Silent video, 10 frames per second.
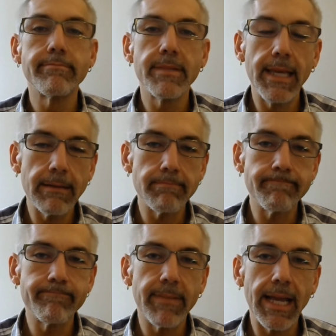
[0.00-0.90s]
Yeah,
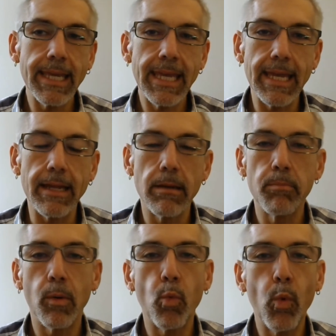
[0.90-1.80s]
I can,
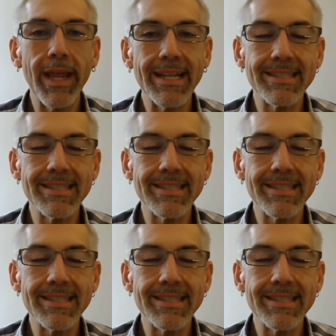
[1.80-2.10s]
but when is